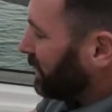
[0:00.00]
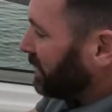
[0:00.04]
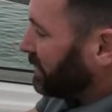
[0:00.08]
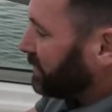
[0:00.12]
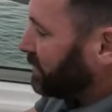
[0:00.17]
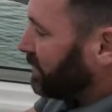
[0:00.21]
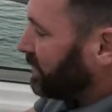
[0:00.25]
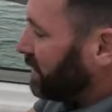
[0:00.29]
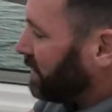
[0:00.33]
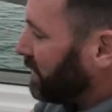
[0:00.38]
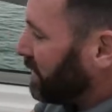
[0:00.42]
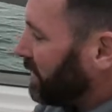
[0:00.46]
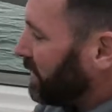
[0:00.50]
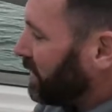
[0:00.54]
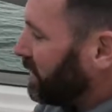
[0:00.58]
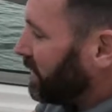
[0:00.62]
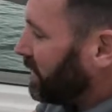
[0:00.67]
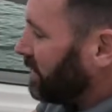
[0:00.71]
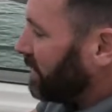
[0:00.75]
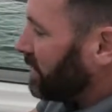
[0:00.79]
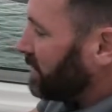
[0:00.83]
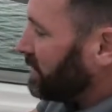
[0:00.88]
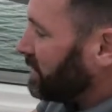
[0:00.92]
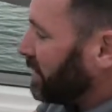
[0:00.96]
I send it in to
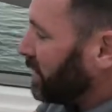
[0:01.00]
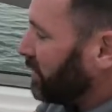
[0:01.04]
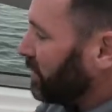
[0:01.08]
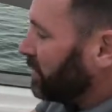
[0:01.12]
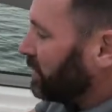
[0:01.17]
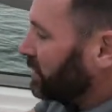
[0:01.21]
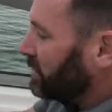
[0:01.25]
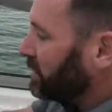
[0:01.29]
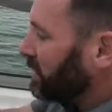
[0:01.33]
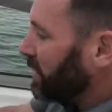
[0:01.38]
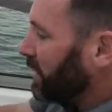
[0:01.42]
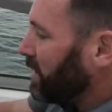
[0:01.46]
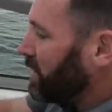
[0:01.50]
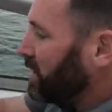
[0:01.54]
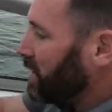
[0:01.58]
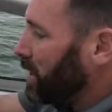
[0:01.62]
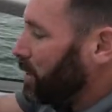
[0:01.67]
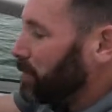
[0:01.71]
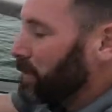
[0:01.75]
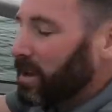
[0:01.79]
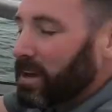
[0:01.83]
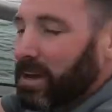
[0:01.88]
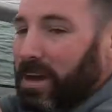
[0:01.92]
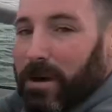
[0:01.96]
detail and it's done, I'm
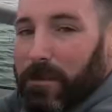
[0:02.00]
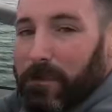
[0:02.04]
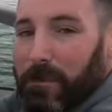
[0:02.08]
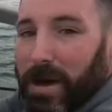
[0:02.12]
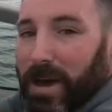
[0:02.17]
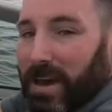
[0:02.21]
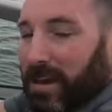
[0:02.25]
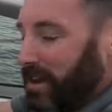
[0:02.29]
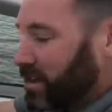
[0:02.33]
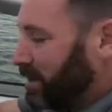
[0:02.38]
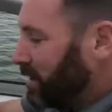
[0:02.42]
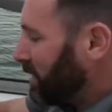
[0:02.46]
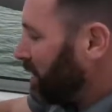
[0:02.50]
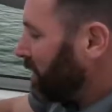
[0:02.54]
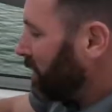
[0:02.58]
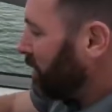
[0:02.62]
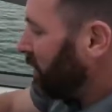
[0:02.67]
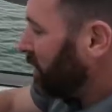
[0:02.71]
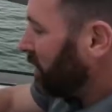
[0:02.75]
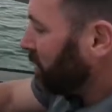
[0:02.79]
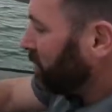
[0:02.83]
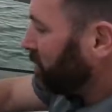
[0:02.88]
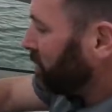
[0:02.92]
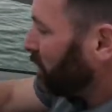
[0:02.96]
gonna come back in here
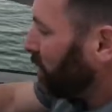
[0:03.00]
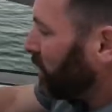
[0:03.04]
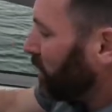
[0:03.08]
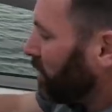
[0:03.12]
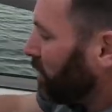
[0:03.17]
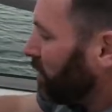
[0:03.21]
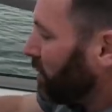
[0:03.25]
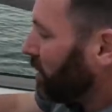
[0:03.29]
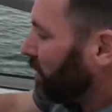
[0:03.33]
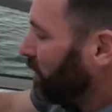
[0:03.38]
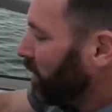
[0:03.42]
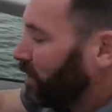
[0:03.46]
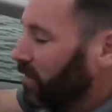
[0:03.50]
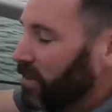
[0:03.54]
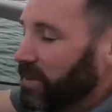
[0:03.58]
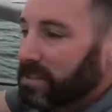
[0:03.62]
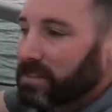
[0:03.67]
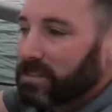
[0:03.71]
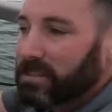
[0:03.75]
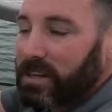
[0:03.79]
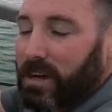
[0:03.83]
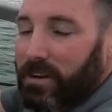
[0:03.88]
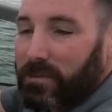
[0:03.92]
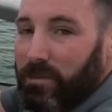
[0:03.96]
and show you that all this
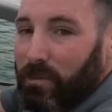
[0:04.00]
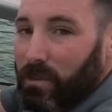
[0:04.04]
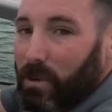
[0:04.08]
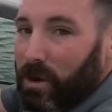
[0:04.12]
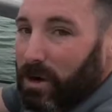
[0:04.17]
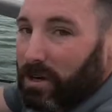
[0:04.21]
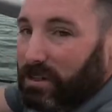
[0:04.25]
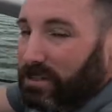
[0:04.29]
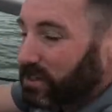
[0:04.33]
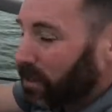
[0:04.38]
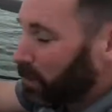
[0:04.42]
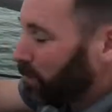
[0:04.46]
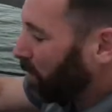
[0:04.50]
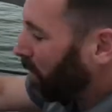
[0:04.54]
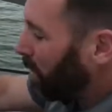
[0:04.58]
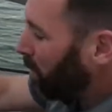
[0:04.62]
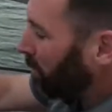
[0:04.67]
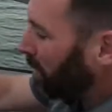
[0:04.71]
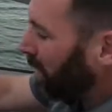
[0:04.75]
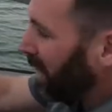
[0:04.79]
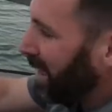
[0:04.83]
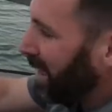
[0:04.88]
stuff works. I'll probably